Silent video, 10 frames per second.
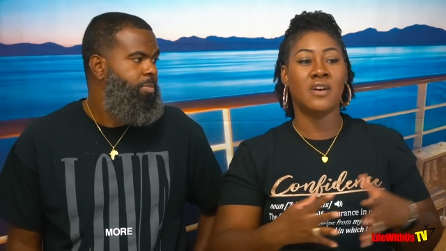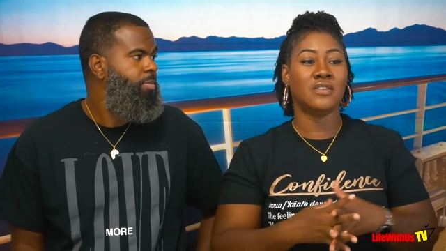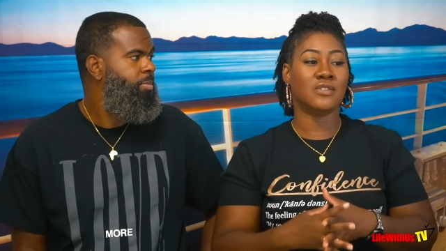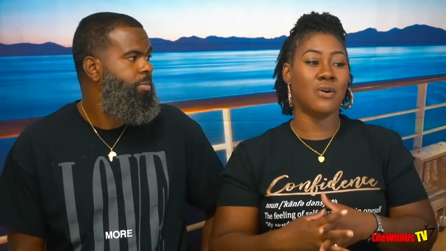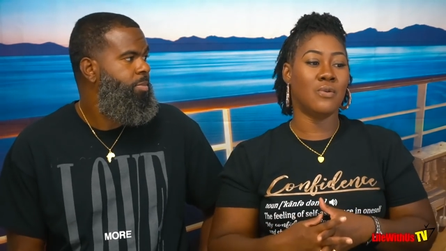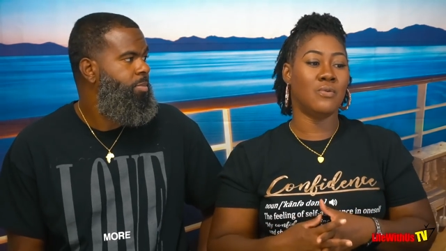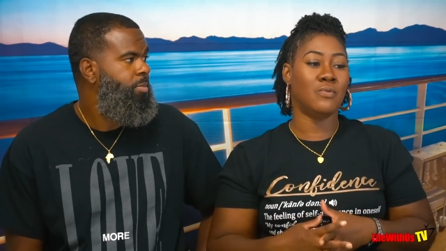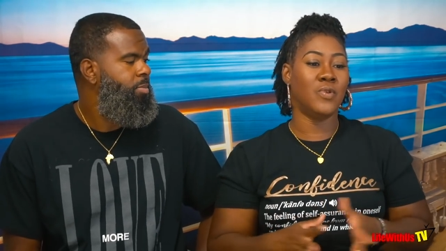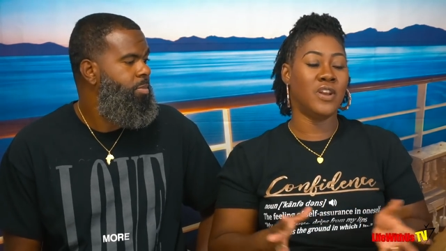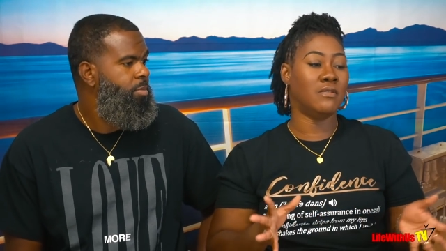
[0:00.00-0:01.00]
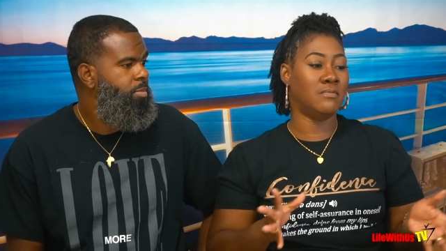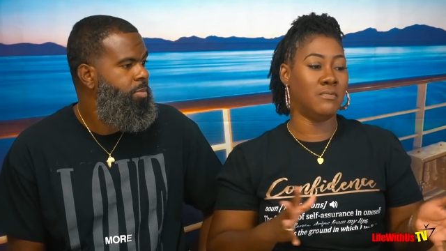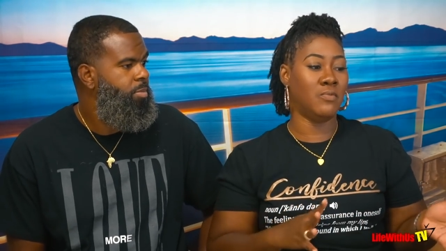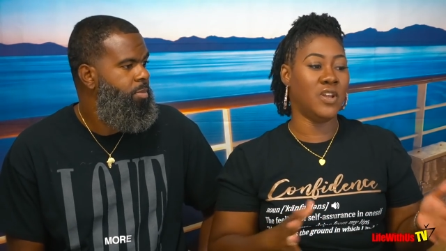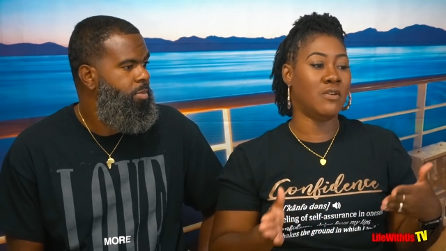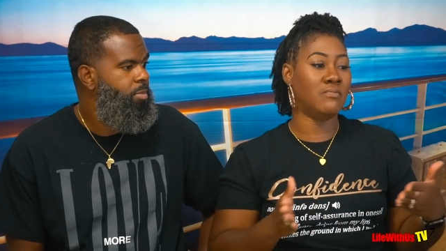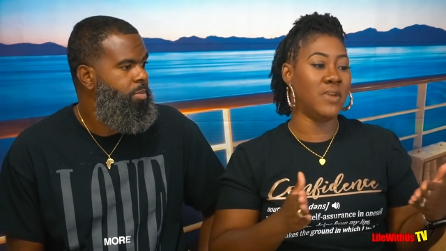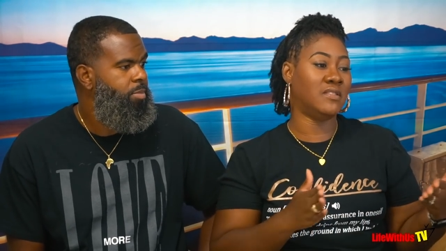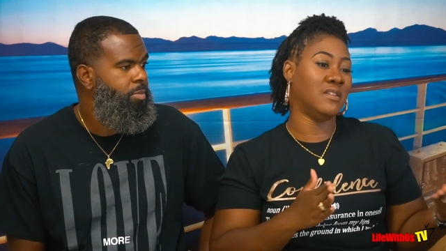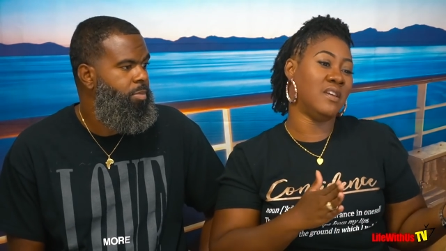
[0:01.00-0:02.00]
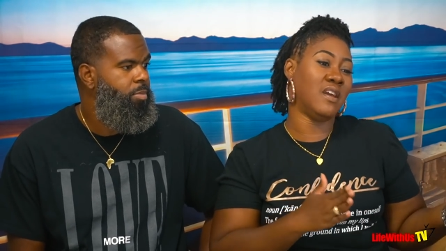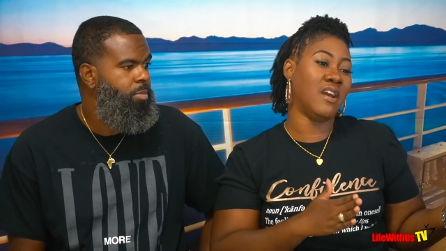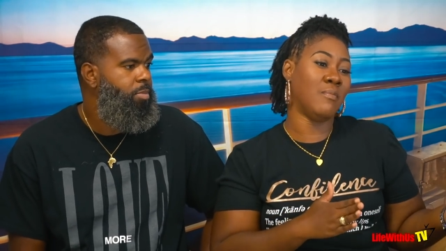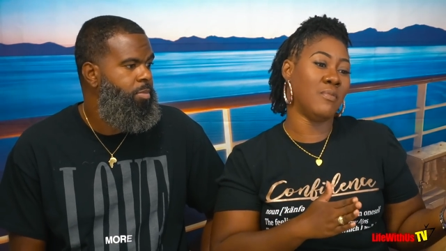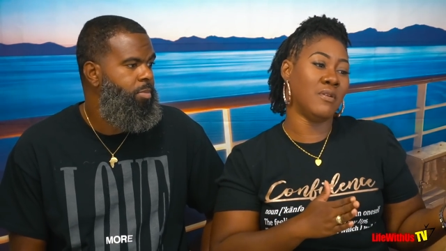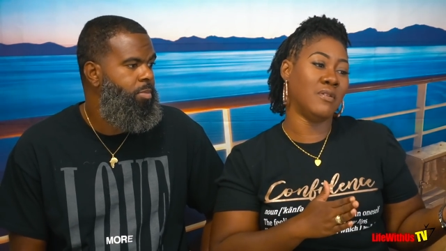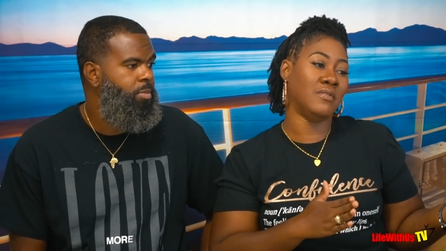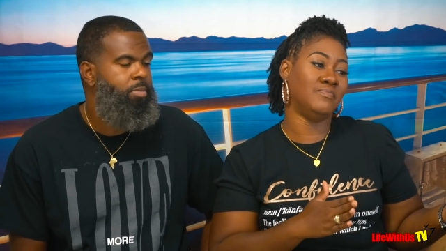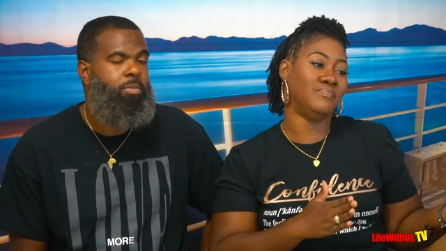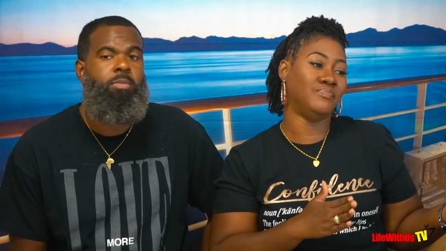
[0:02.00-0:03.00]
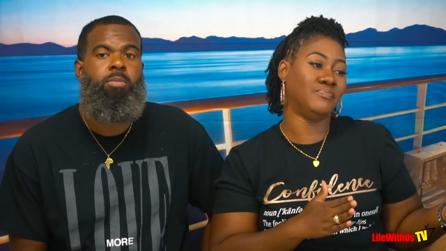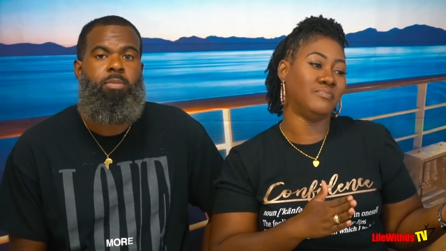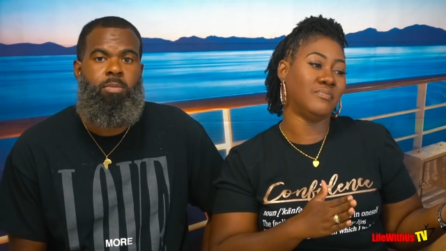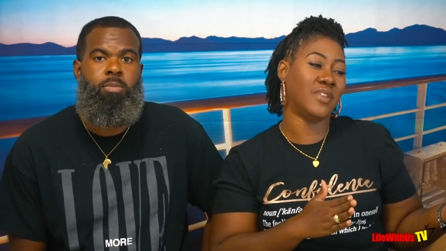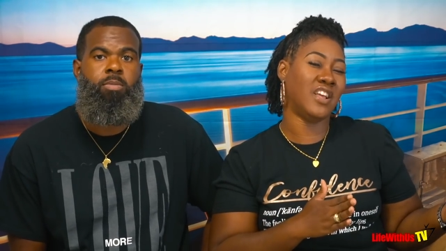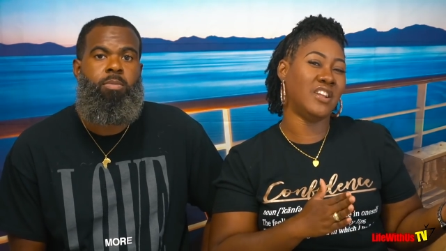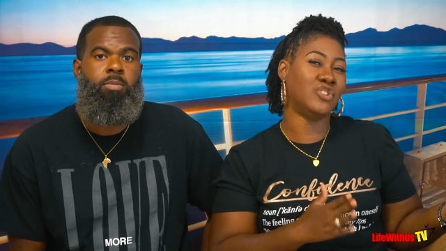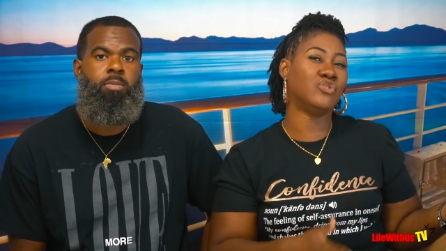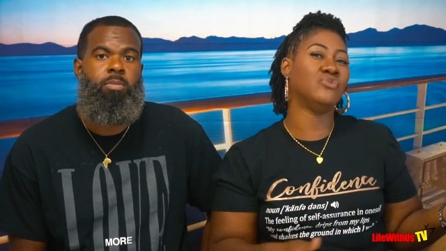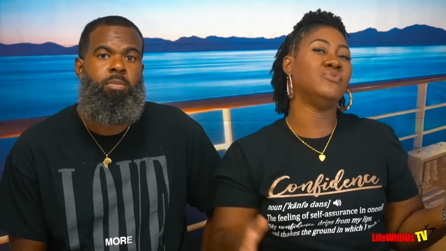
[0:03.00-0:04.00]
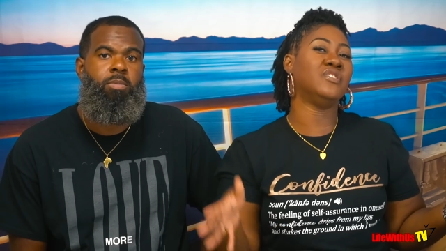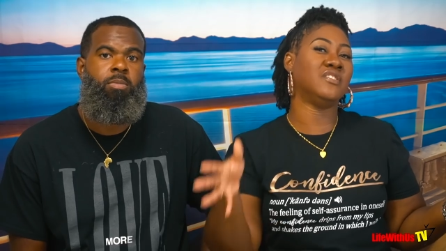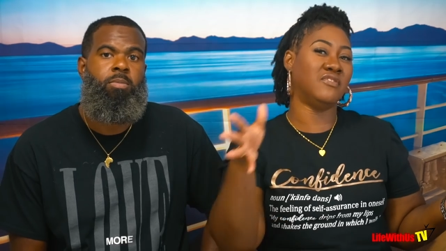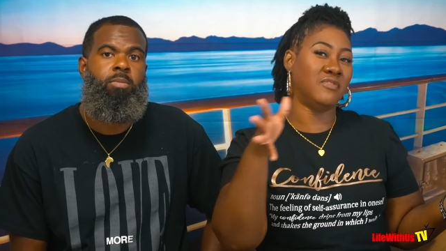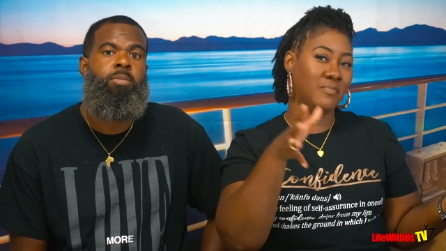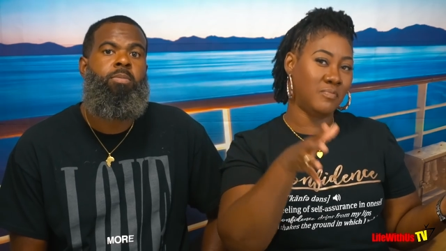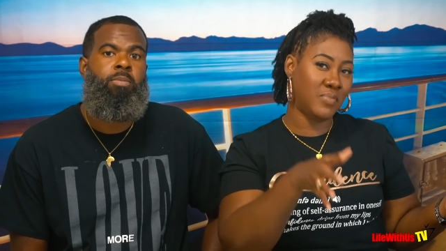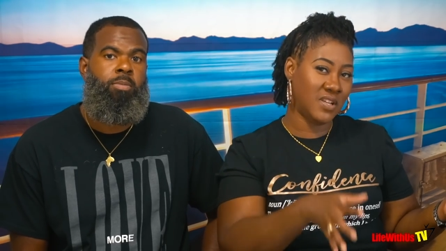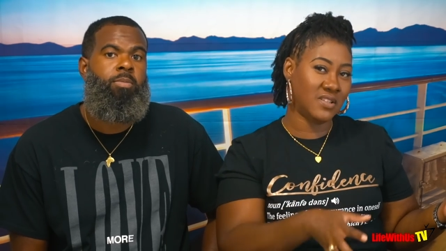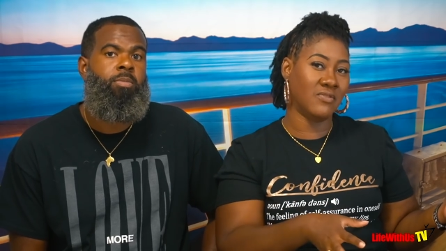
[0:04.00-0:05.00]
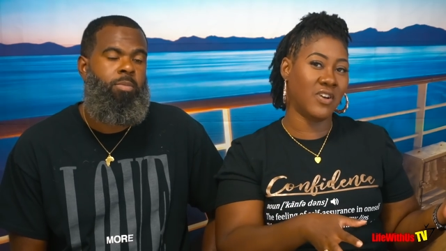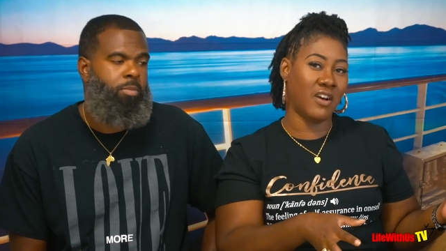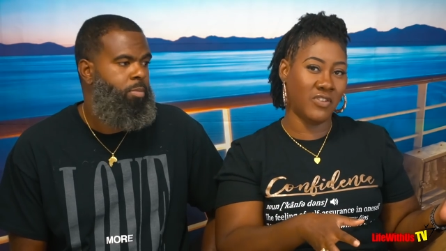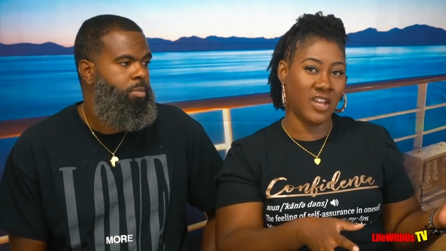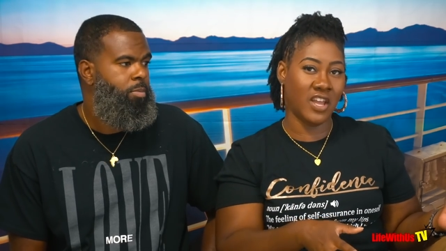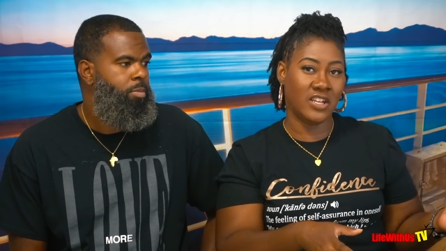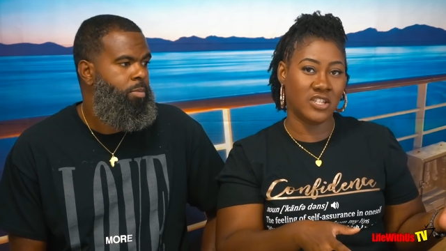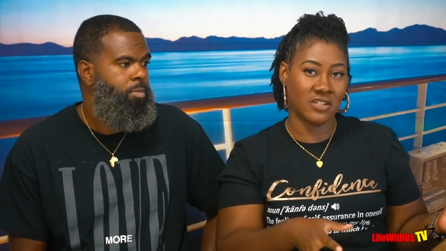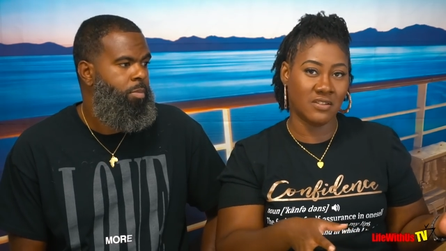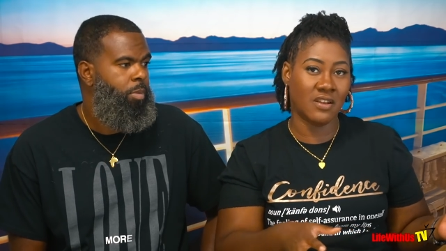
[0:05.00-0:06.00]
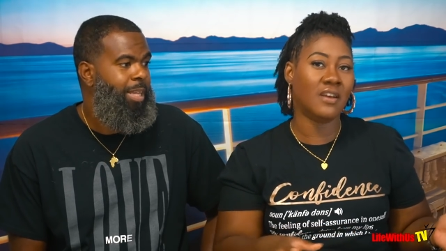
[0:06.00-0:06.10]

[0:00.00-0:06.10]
Speaker 1: So we don't we don't make the camera an intrusive piece of our vacation.